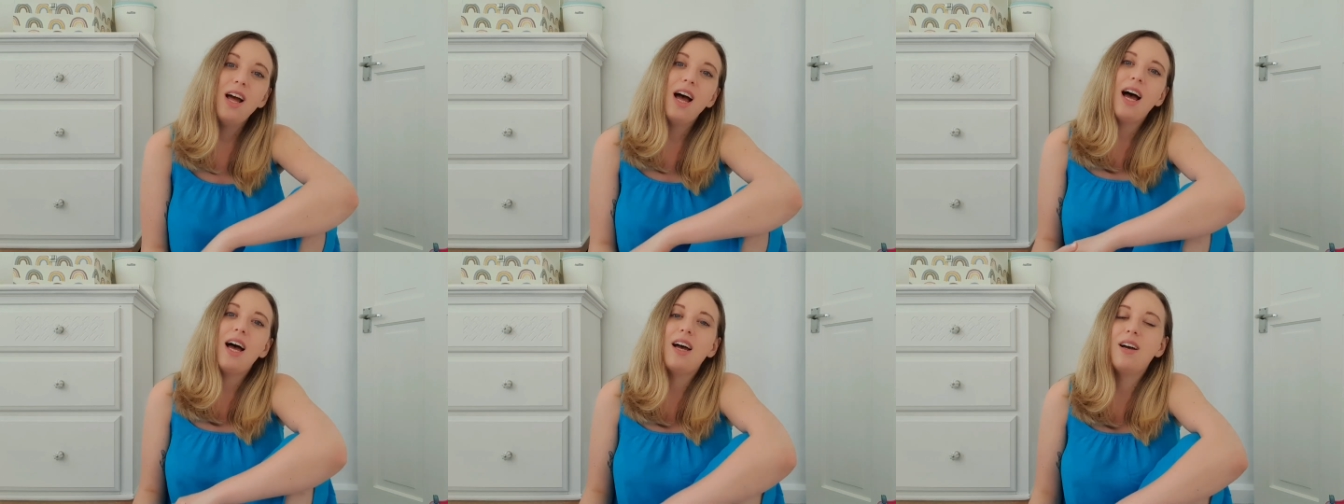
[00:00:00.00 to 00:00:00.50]

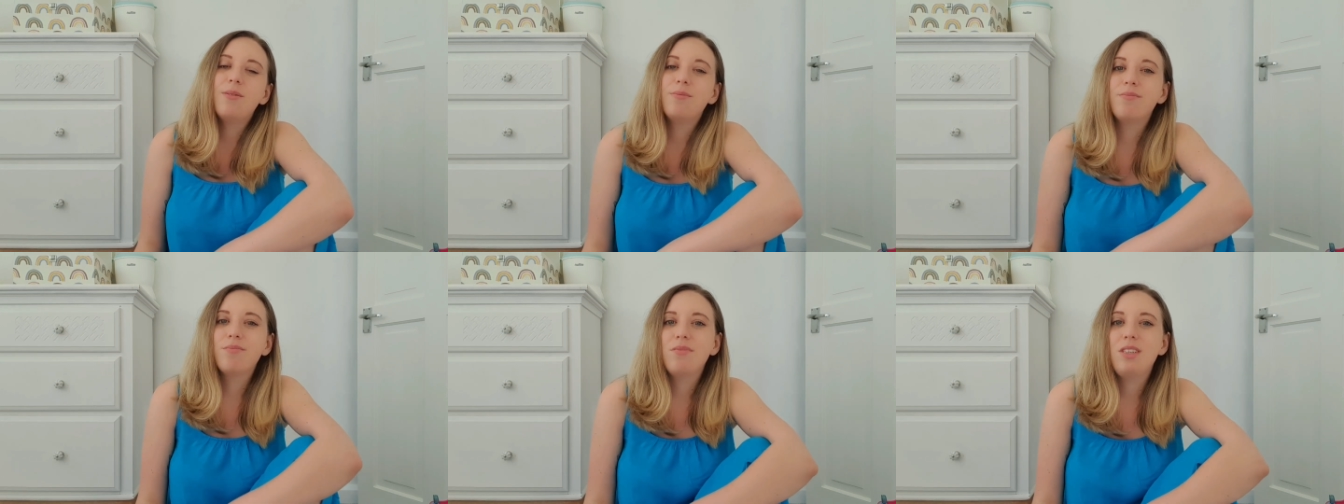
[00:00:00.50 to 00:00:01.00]

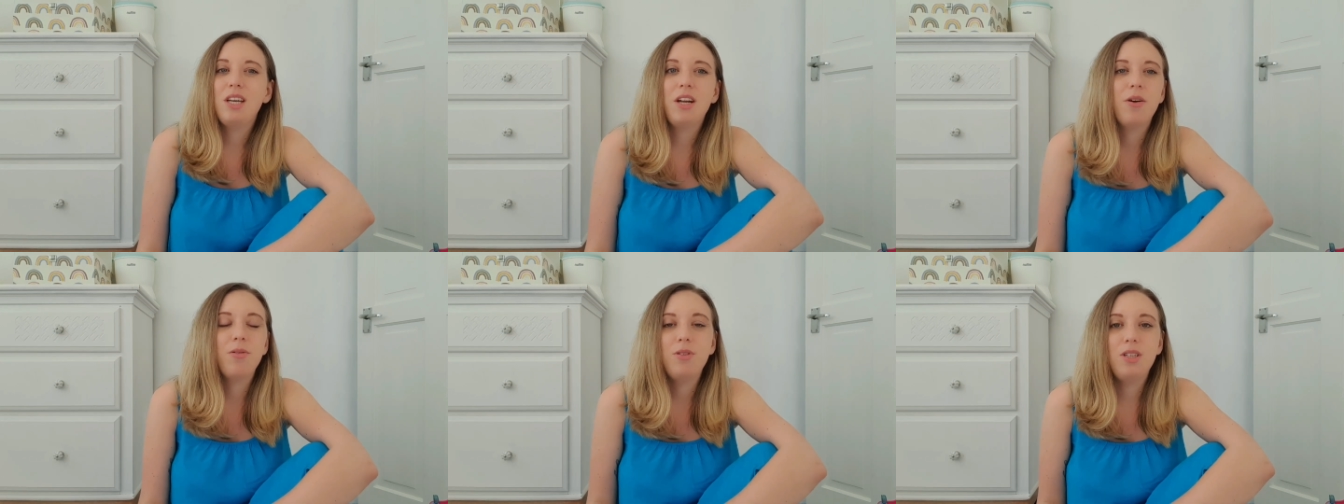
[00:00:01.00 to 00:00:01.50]
You
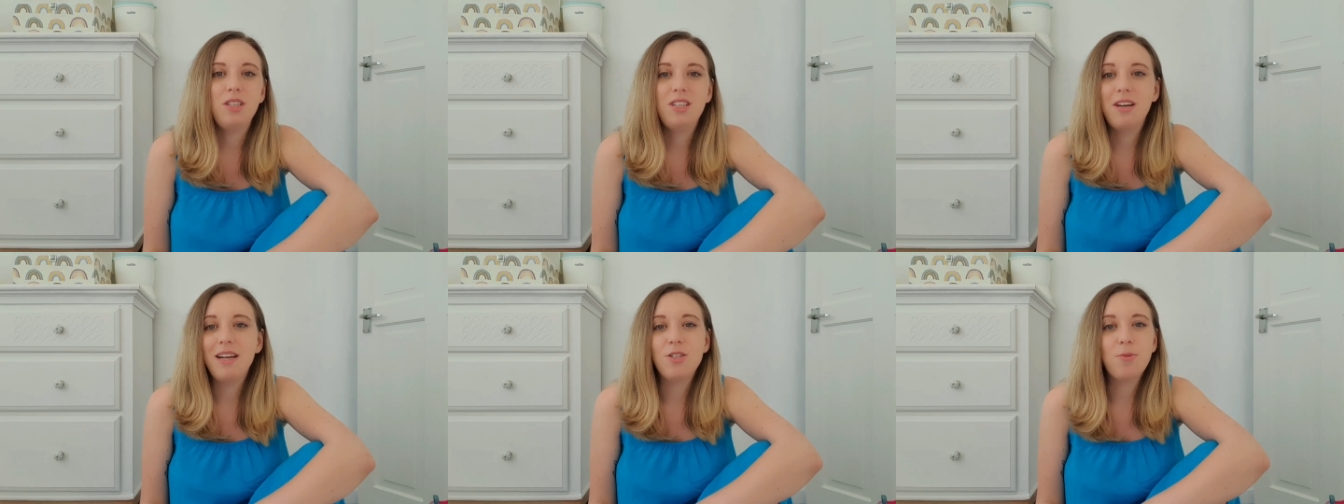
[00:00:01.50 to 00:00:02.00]
know,
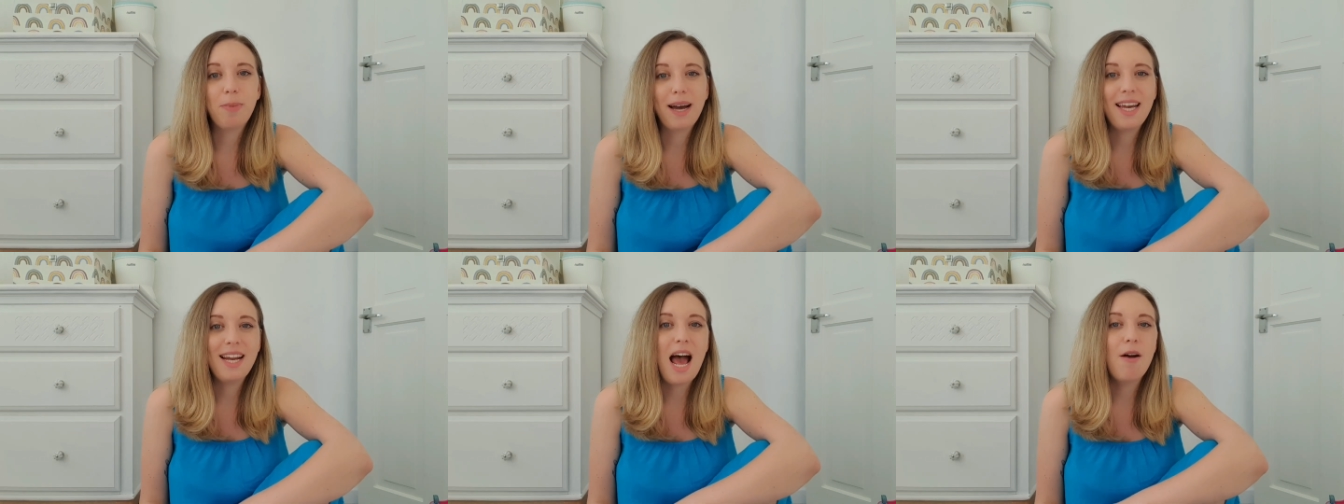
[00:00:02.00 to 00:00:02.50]
you end up
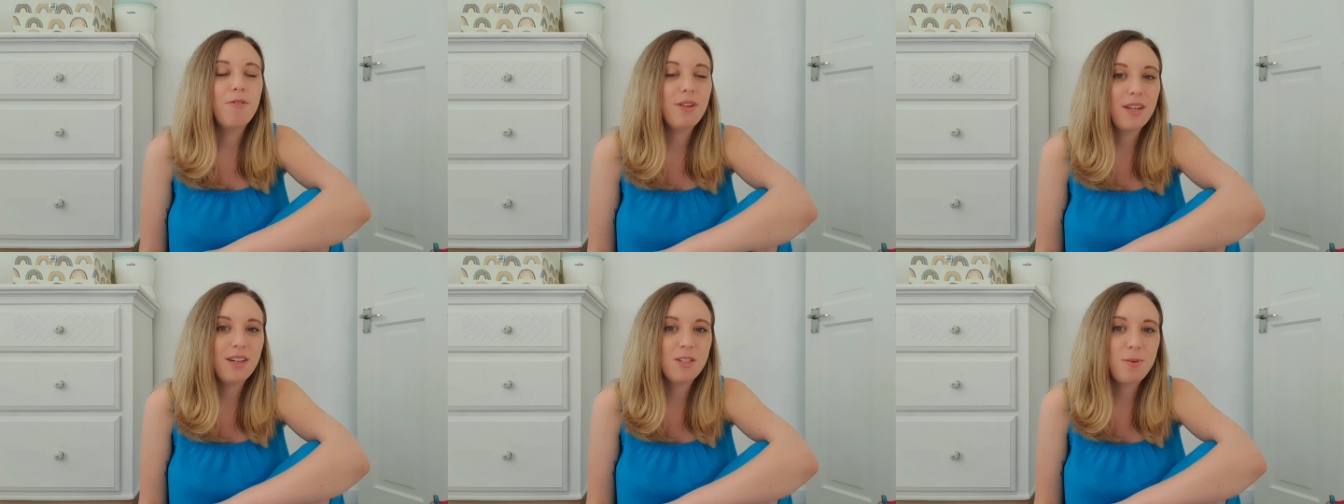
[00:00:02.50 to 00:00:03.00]
buying
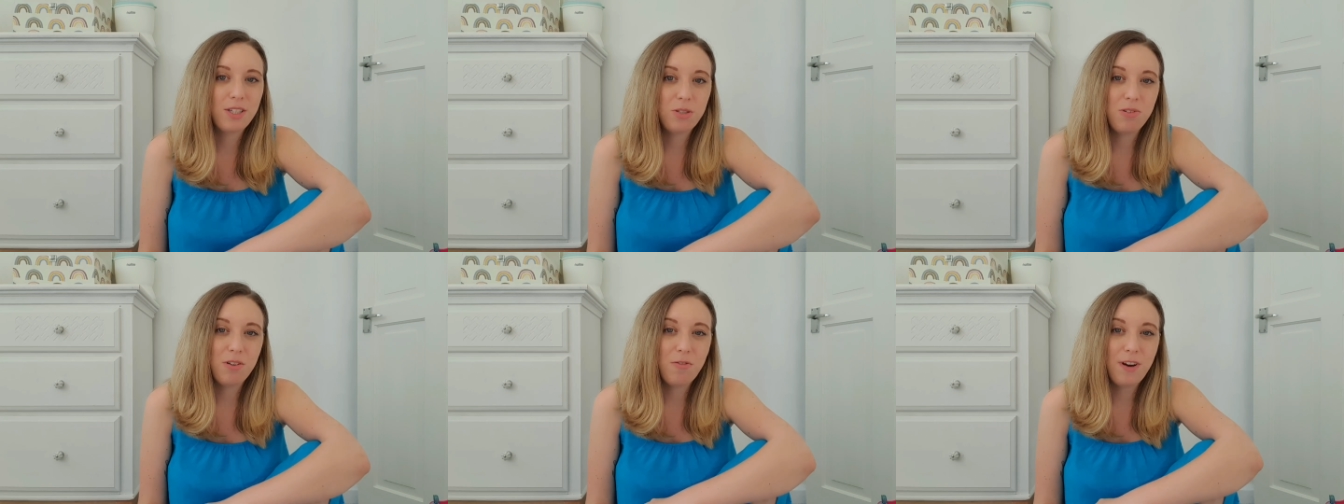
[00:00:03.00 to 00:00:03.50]
everything, especially
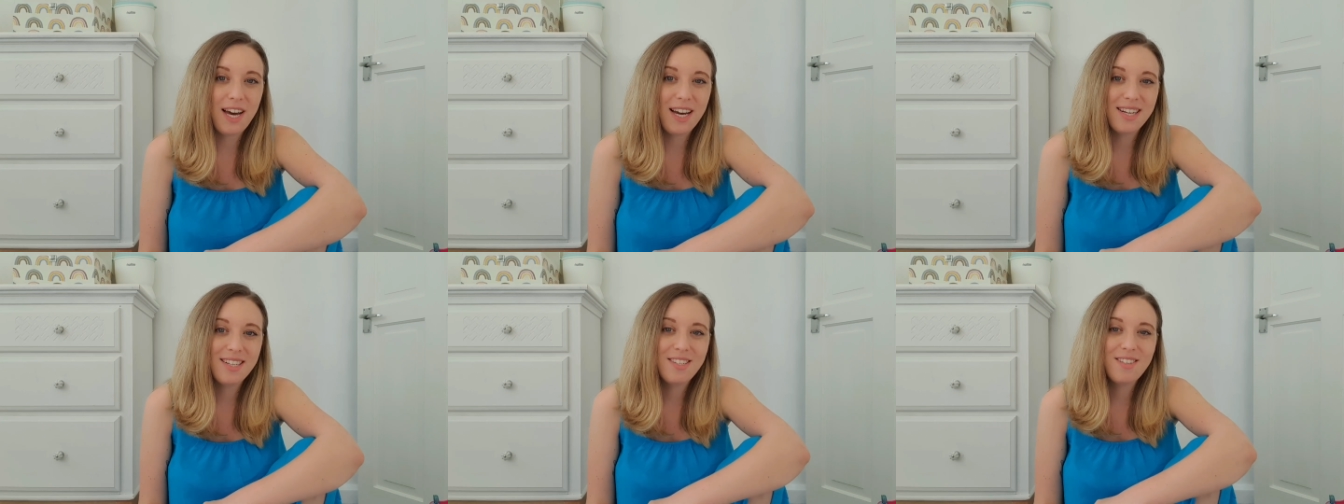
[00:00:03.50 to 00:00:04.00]
with your
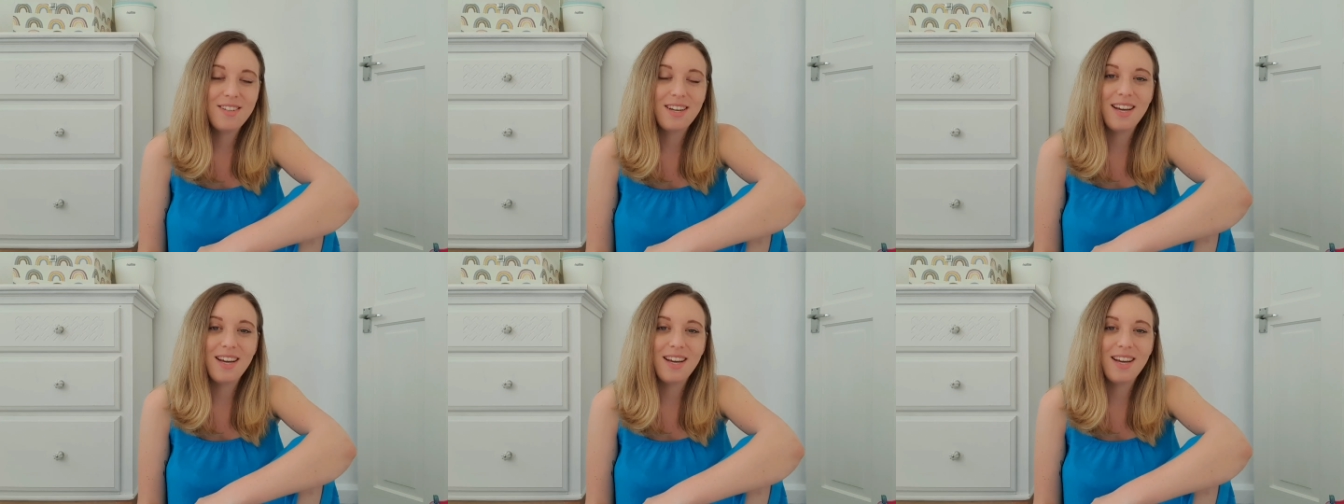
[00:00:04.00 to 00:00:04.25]
first